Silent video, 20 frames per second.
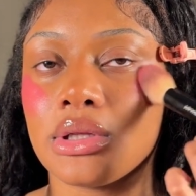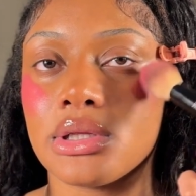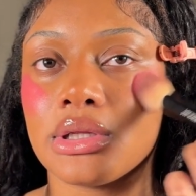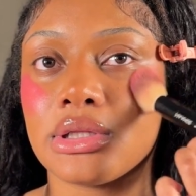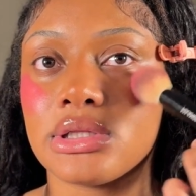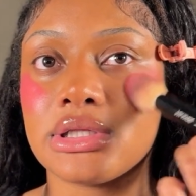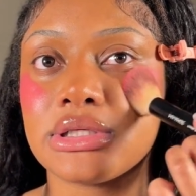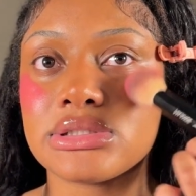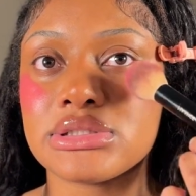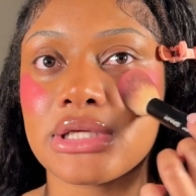
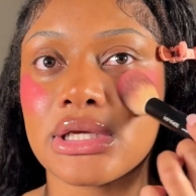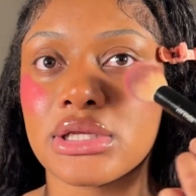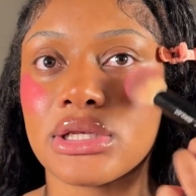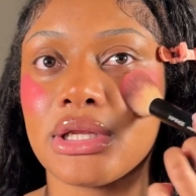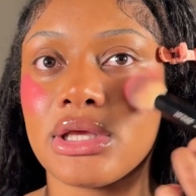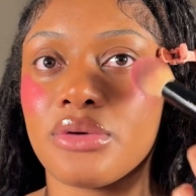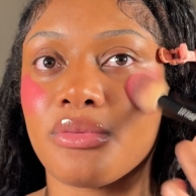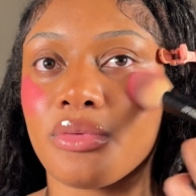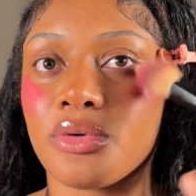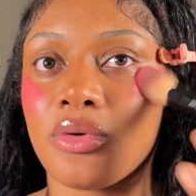This
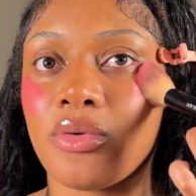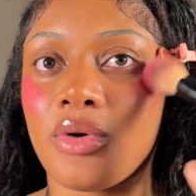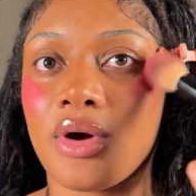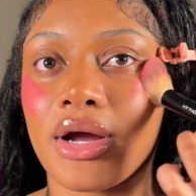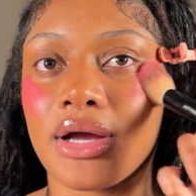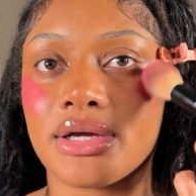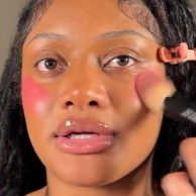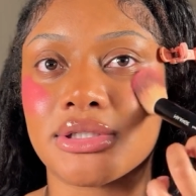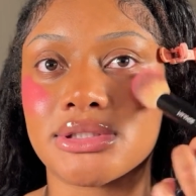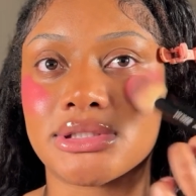technique
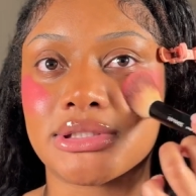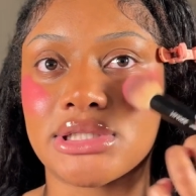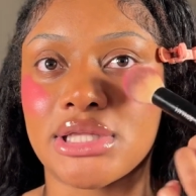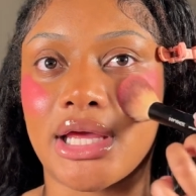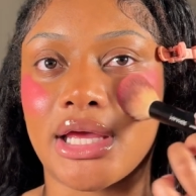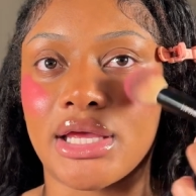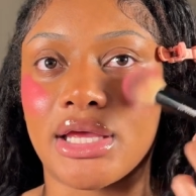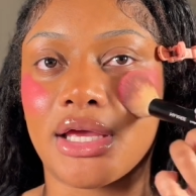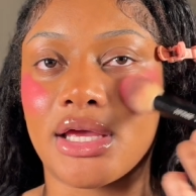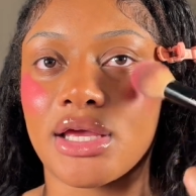requires
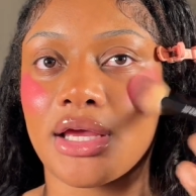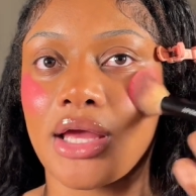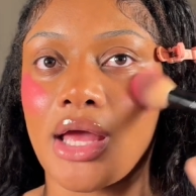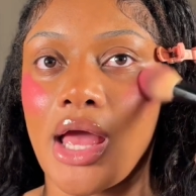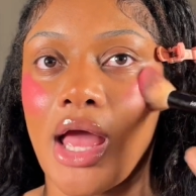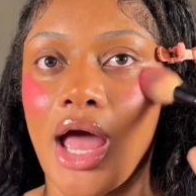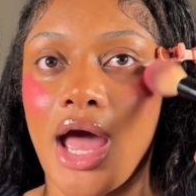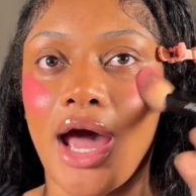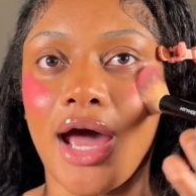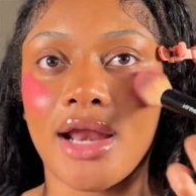like,
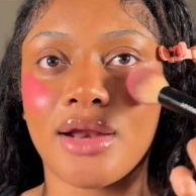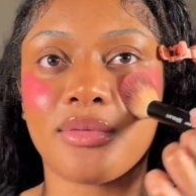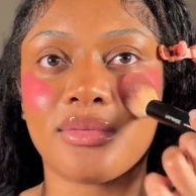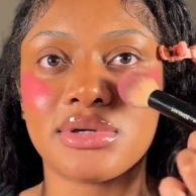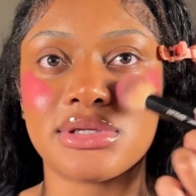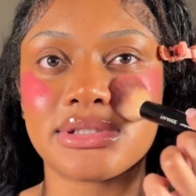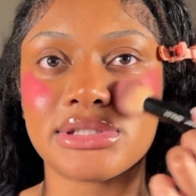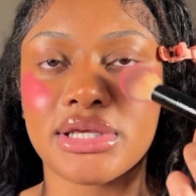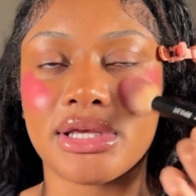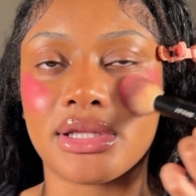I don't want
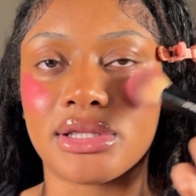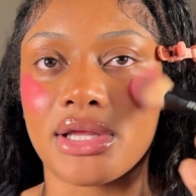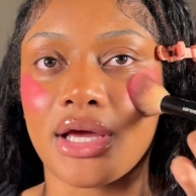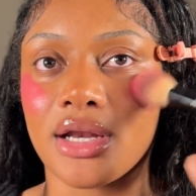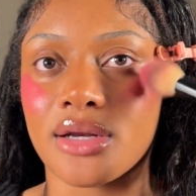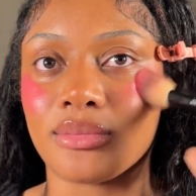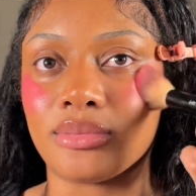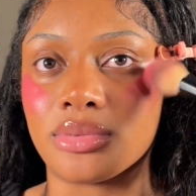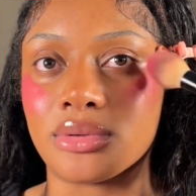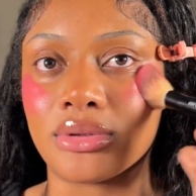to say a lot
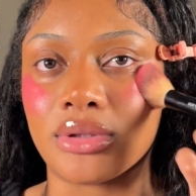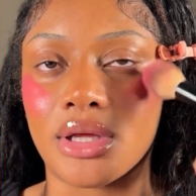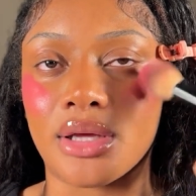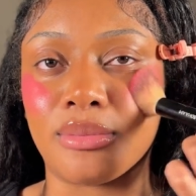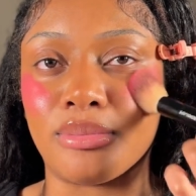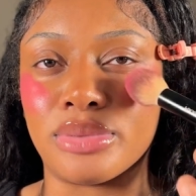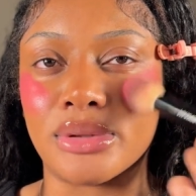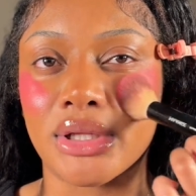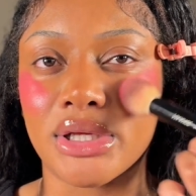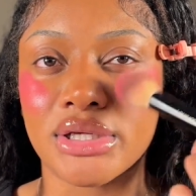of
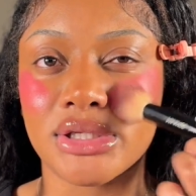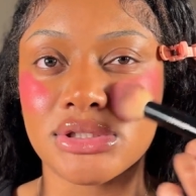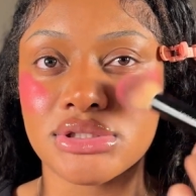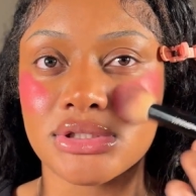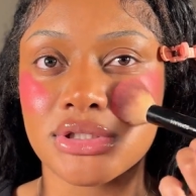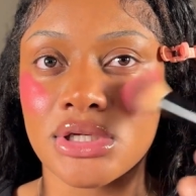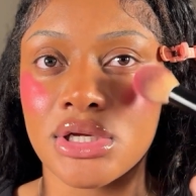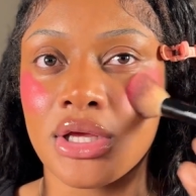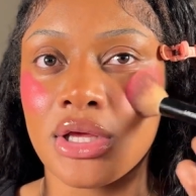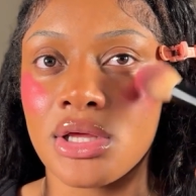blush
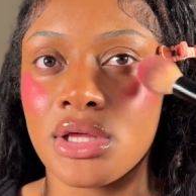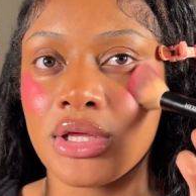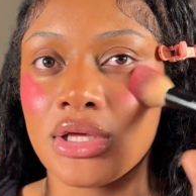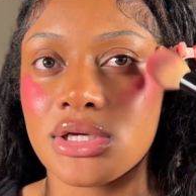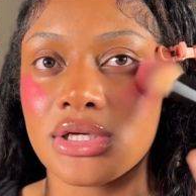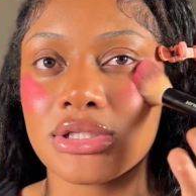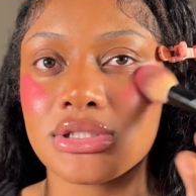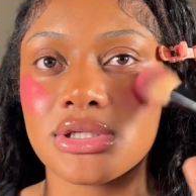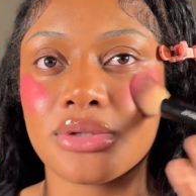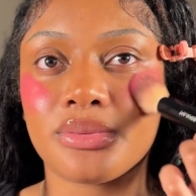
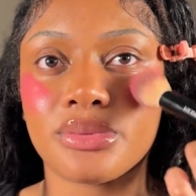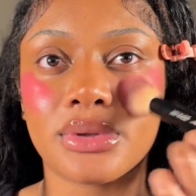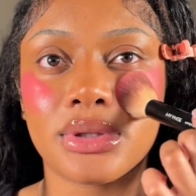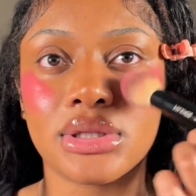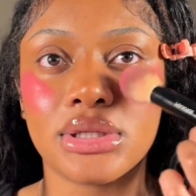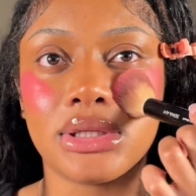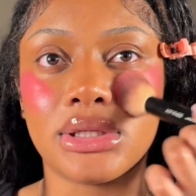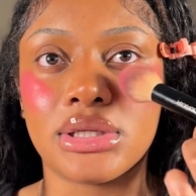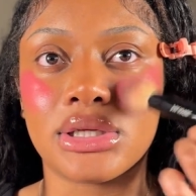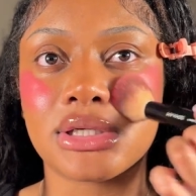because it
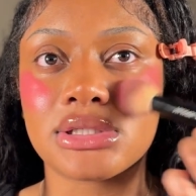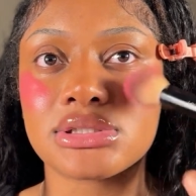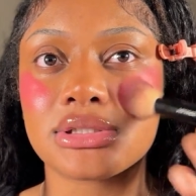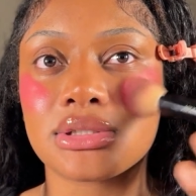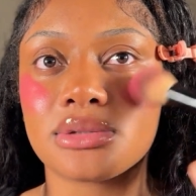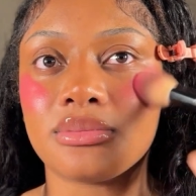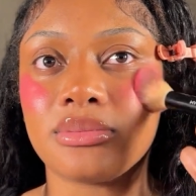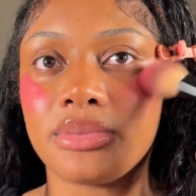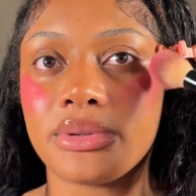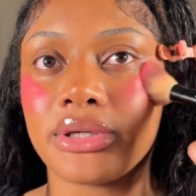really
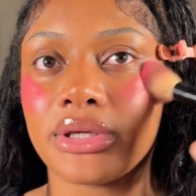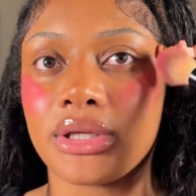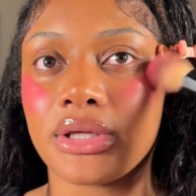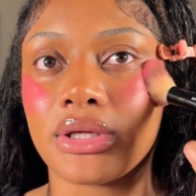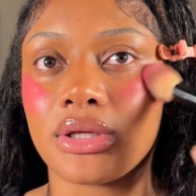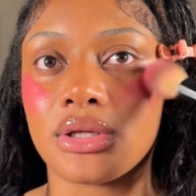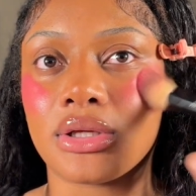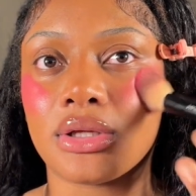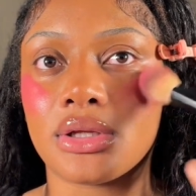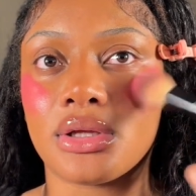doesn't,
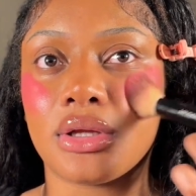but